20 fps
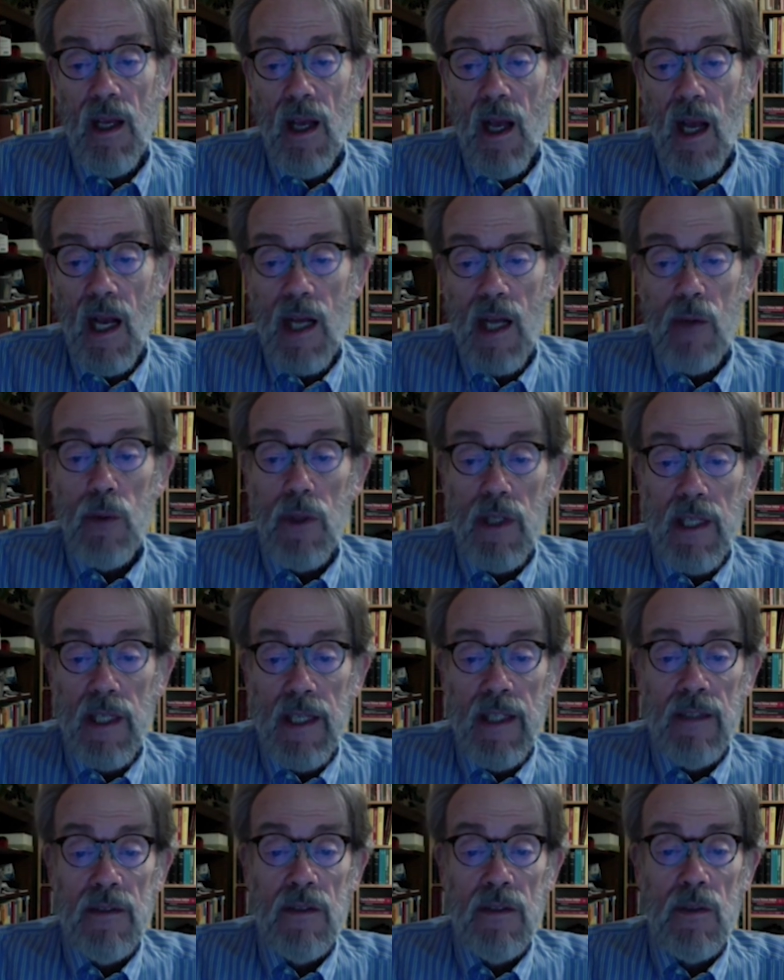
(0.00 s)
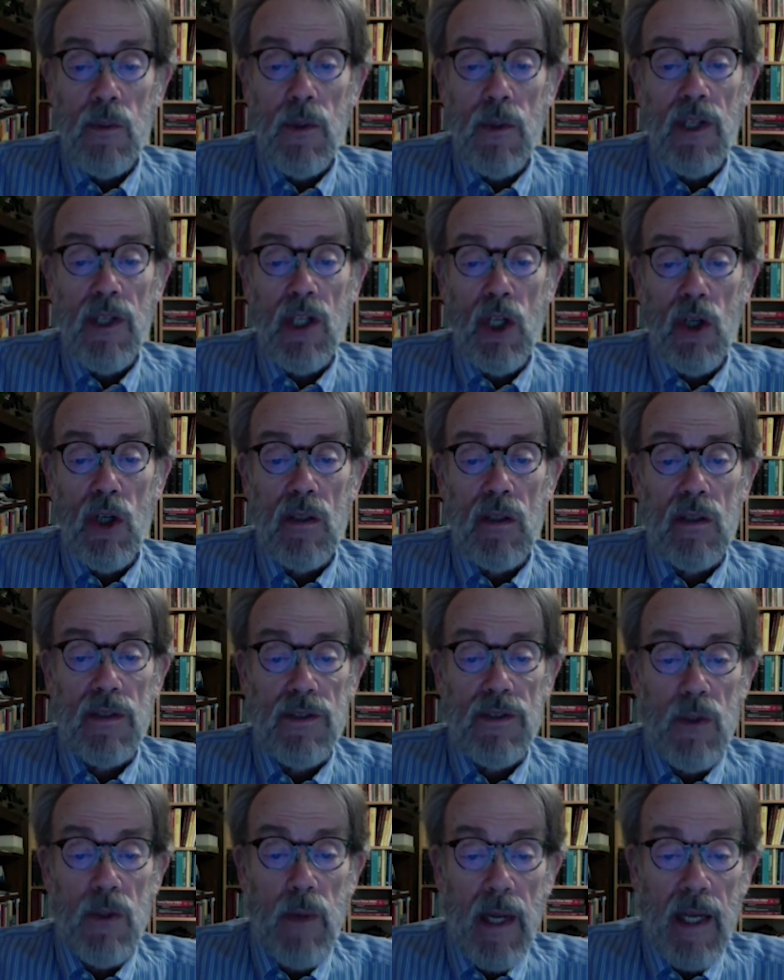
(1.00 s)
I will end with a call
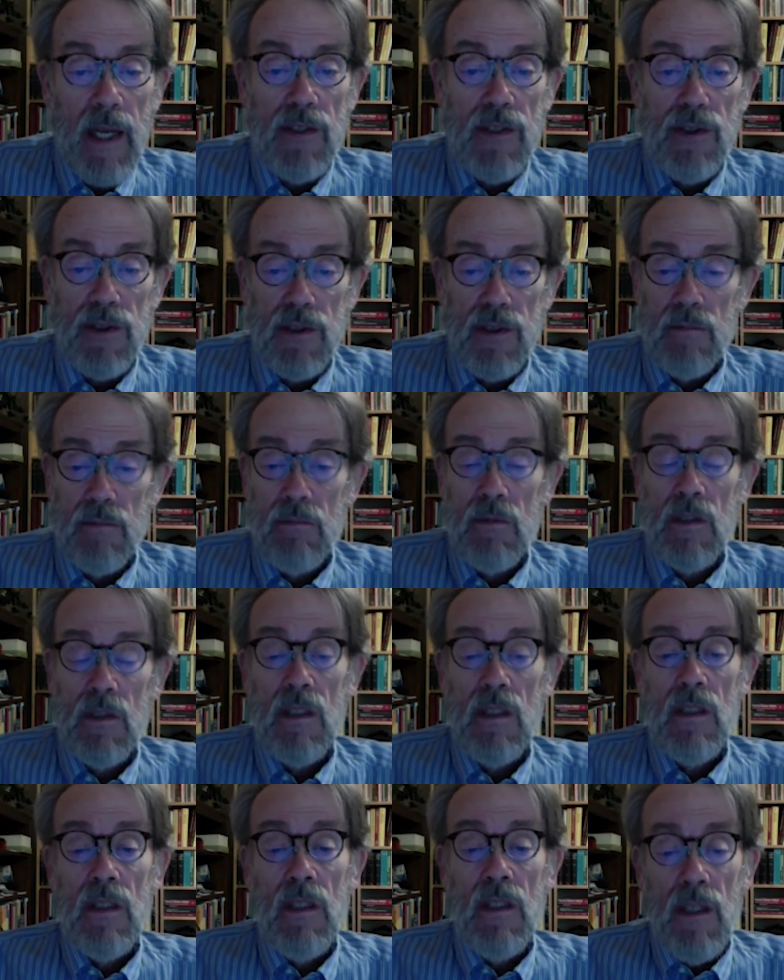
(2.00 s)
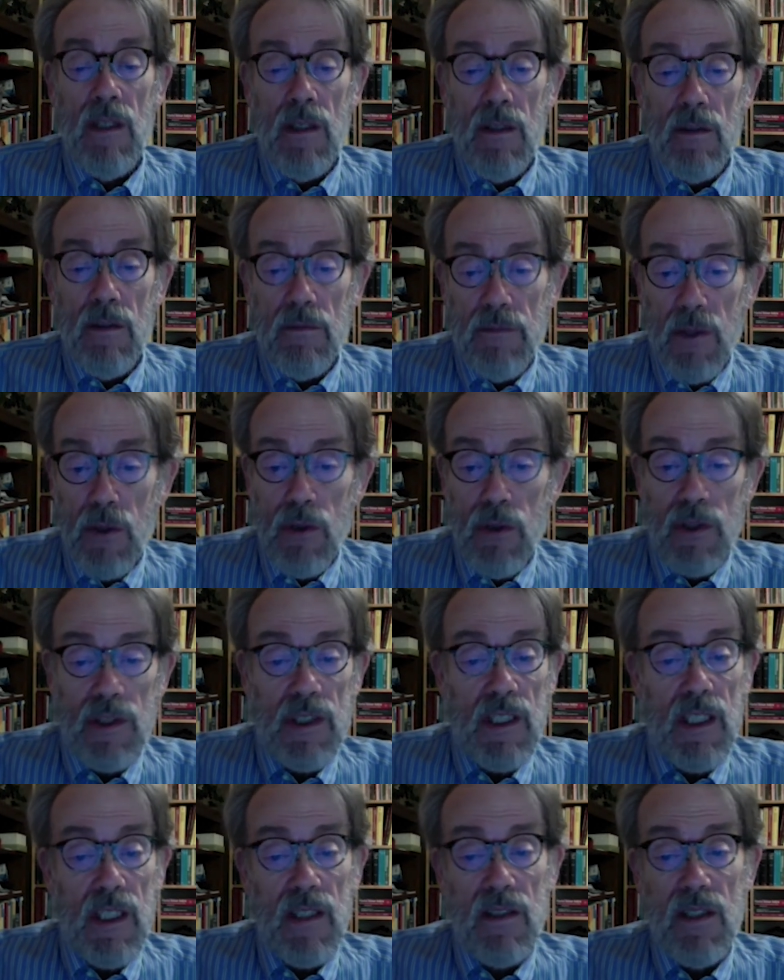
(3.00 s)
to action. Voters
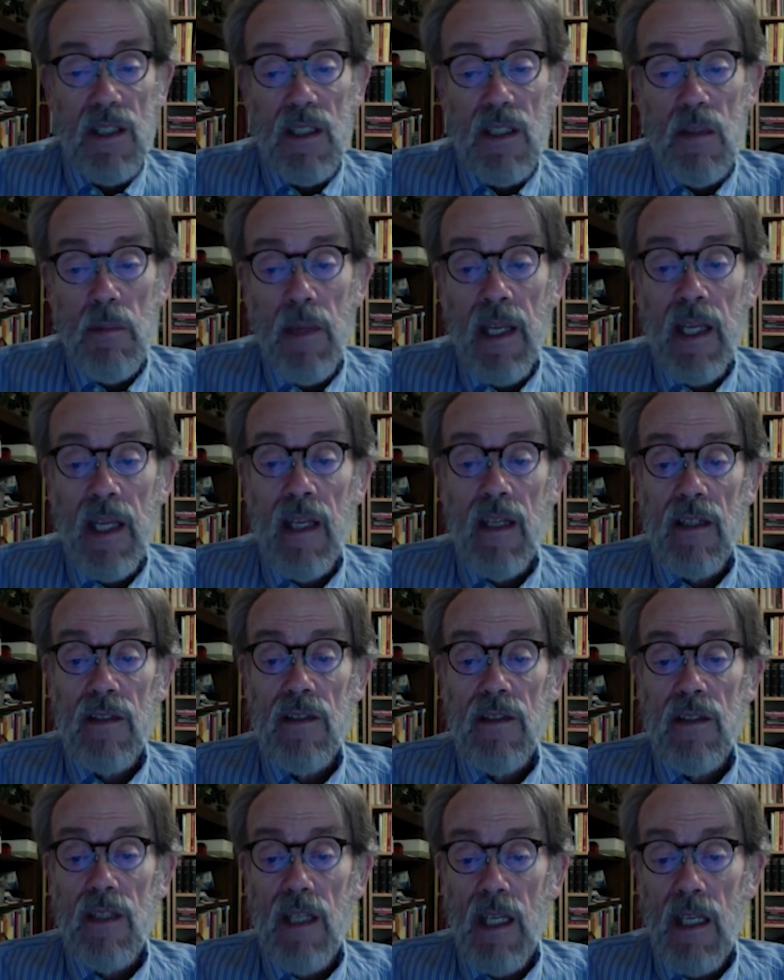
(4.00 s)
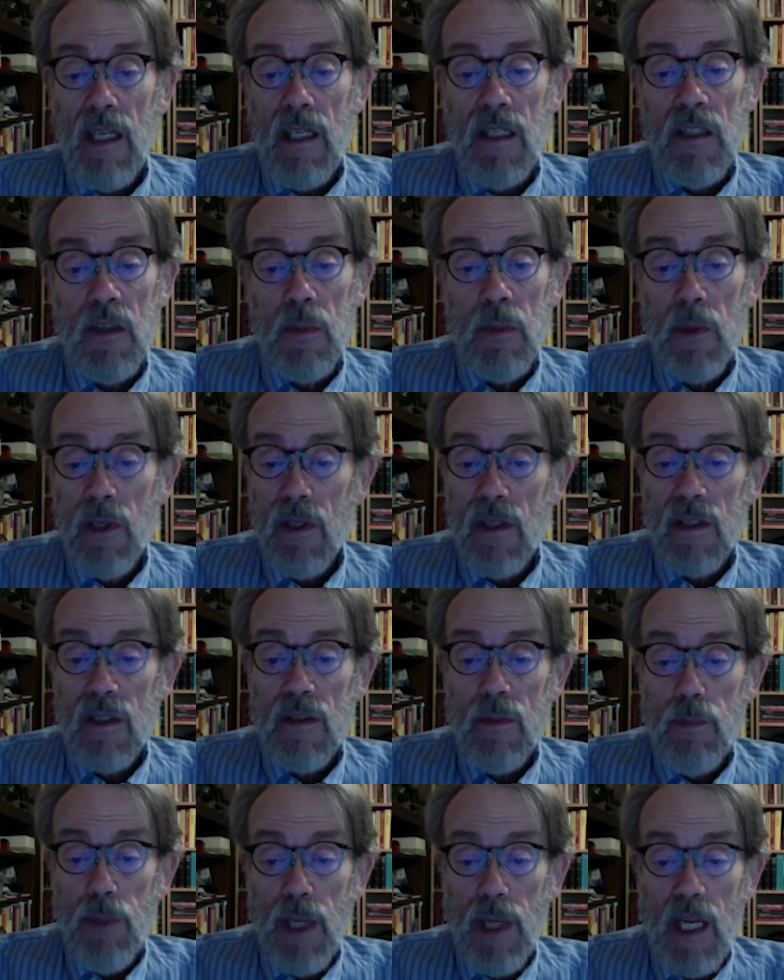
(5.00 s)
need to demand hand-marked
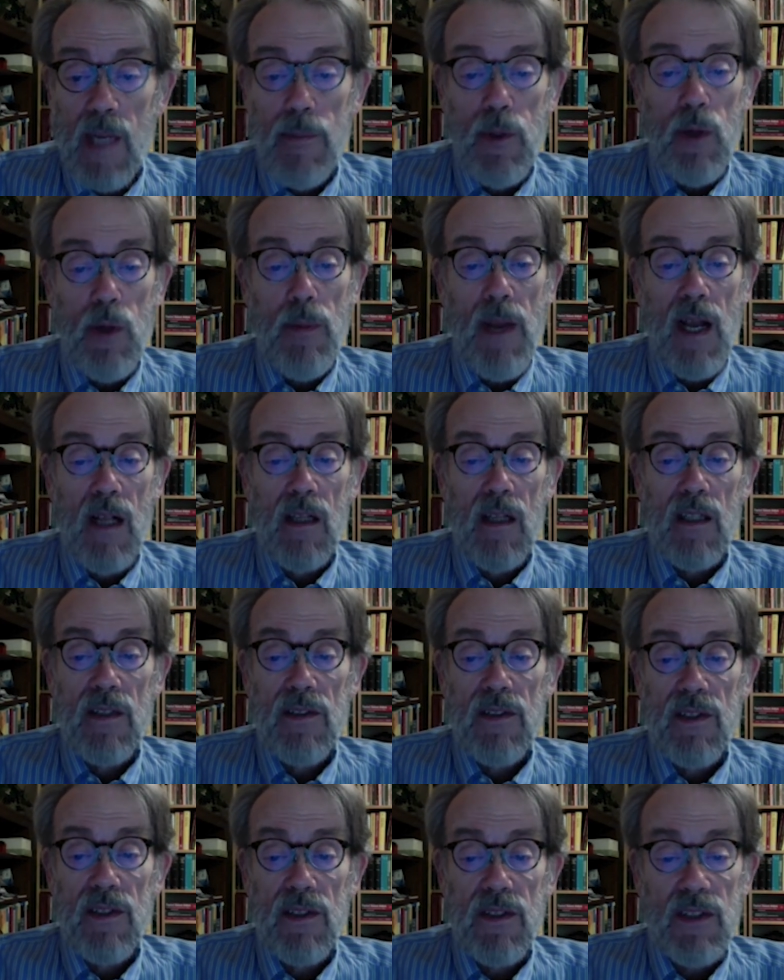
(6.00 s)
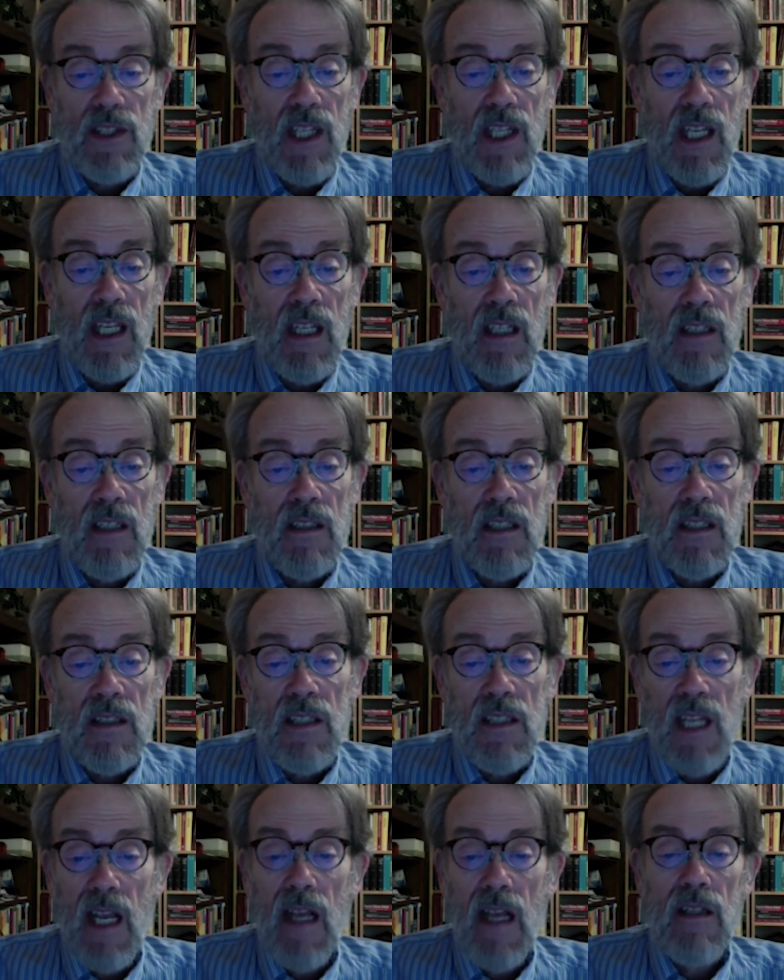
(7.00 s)
paper ballots scanned and
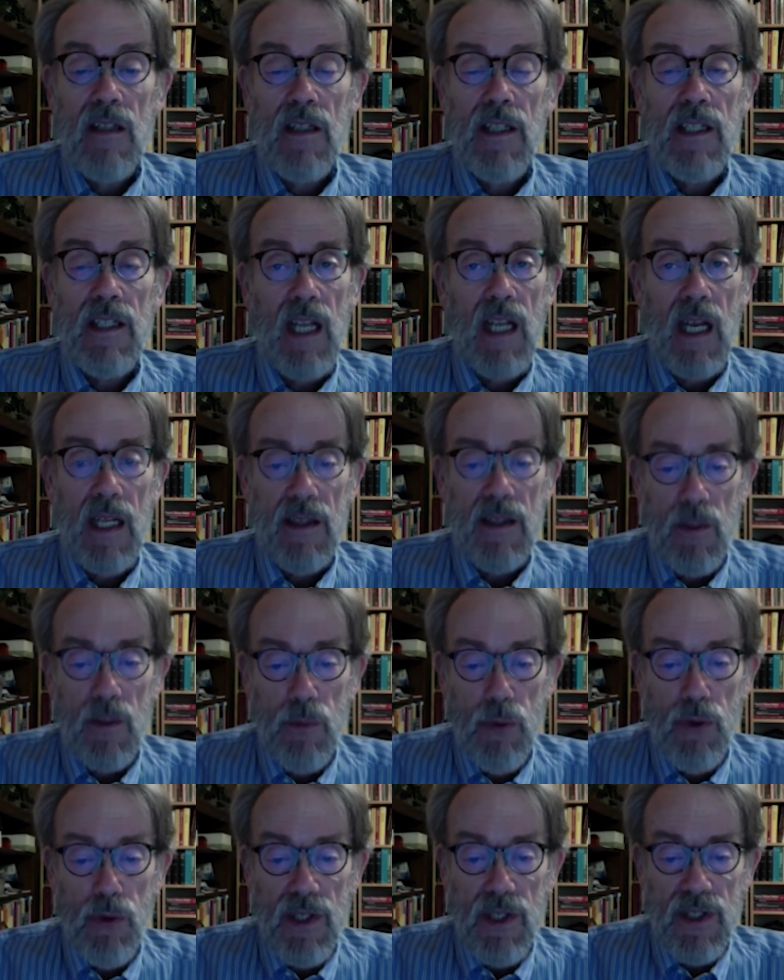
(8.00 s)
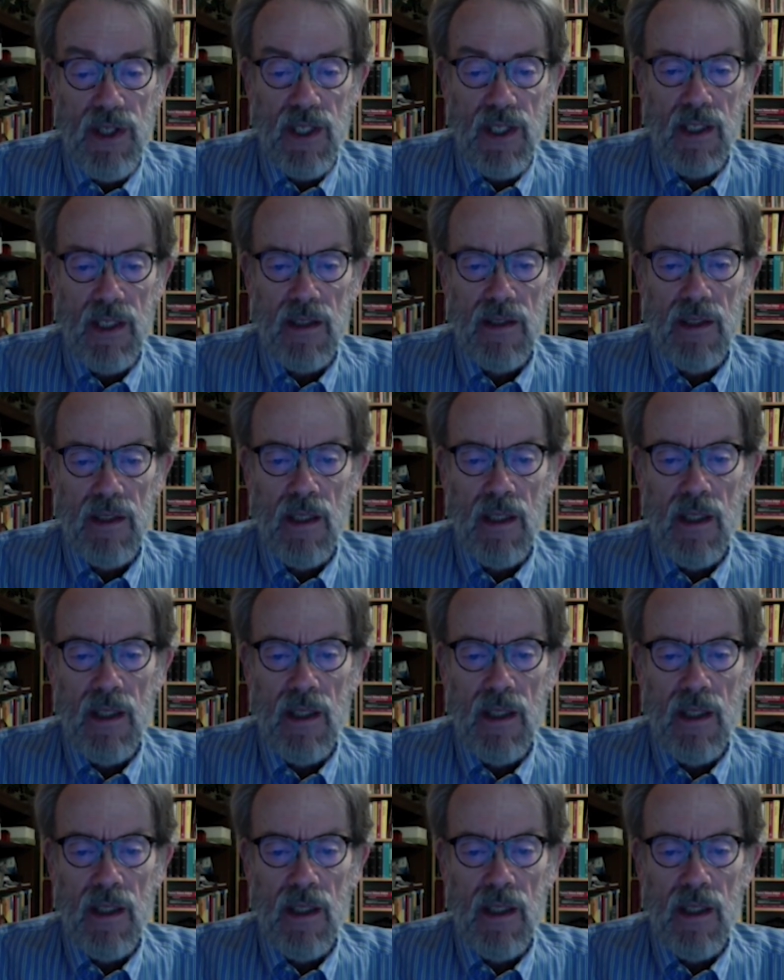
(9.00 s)
tallied at the precinct.